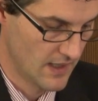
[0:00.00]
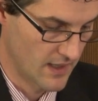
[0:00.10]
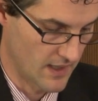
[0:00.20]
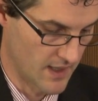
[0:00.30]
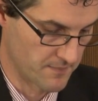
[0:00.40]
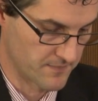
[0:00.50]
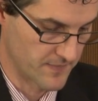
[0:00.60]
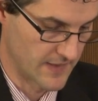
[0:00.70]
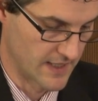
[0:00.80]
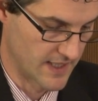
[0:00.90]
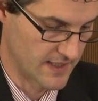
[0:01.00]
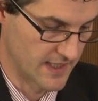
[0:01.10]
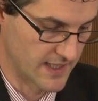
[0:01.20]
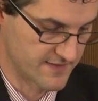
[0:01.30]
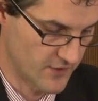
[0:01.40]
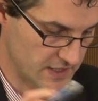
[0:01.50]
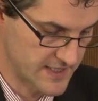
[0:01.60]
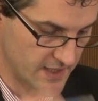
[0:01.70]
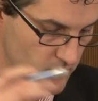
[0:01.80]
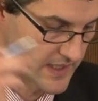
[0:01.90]
Um, as I've already
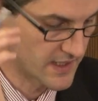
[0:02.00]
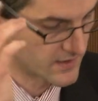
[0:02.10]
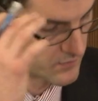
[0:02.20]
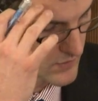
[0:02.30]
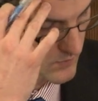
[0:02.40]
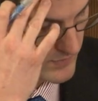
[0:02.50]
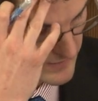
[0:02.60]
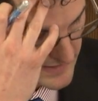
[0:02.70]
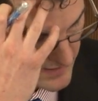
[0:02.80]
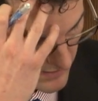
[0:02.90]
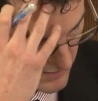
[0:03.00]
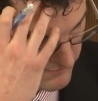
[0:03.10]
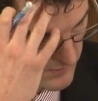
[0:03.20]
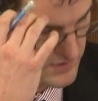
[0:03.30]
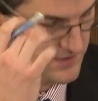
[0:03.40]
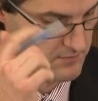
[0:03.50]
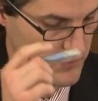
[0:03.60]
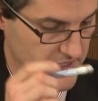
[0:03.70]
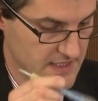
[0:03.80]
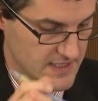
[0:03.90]
said, we, we really are focused on
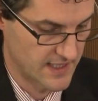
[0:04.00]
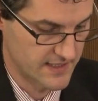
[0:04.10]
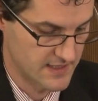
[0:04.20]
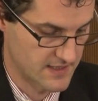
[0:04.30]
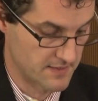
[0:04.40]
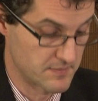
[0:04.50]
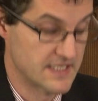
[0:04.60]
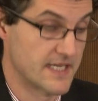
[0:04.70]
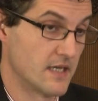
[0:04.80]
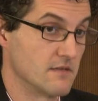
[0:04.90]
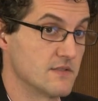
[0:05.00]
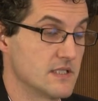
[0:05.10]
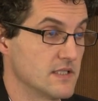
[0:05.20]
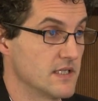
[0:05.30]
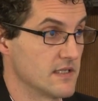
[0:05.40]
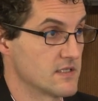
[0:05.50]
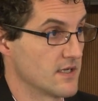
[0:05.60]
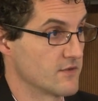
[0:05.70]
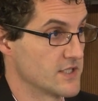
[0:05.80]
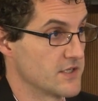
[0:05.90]
bringing scientists themselves into these
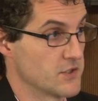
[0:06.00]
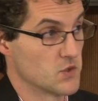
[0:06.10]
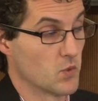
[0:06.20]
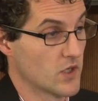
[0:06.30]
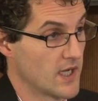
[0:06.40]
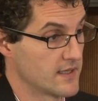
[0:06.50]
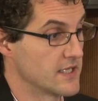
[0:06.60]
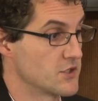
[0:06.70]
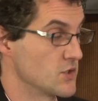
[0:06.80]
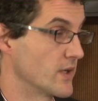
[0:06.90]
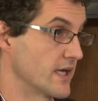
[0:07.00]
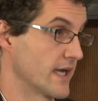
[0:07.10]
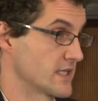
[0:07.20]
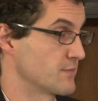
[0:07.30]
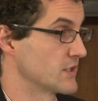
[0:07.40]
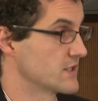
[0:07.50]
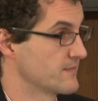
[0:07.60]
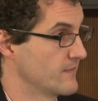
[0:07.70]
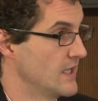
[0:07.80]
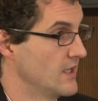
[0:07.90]
conversations. We're not the issue area experts.
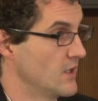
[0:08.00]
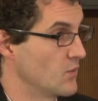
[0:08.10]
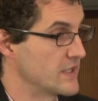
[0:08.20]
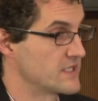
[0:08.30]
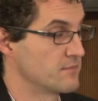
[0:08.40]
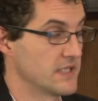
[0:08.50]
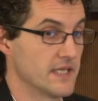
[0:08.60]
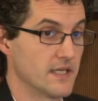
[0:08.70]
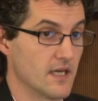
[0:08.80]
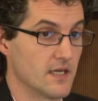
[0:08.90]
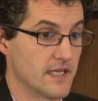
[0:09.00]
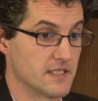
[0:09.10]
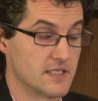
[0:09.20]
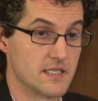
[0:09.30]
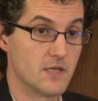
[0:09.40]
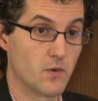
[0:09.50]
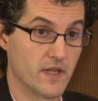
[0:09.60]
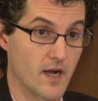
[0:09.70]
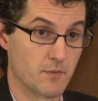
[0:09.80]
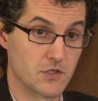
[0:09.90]
We simply can see where
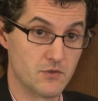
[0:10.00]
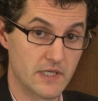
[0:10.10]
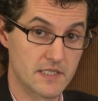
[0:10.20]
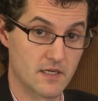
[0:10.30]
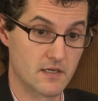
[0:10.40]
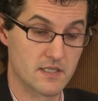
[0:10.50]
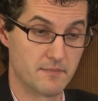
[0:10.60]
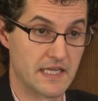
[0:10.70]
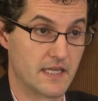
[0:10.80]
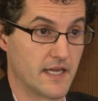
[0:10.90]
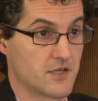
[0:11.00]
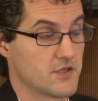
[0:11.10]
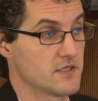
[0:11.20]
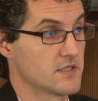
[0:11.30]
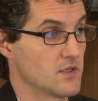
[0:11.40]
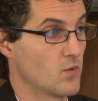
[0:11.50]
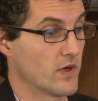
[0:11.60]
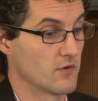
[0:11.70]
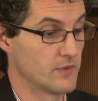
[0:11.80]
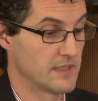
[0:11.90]
the opportunities are to make connections
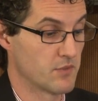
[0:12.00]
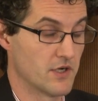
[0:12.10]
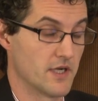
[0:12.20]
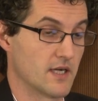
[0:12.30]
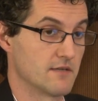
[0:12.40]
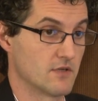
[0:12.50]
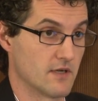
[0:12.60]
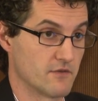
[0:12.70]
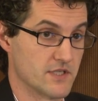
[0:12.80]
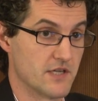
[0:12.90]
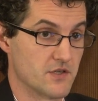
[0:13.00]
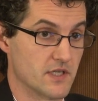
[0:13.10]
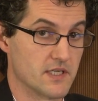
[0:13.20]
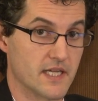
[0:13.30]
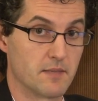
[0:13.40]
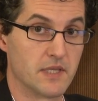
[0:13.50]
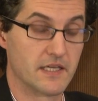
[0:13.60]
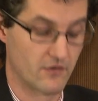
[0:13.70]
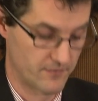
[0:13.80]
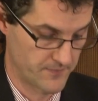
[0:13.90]
where a really productive conversation can take place.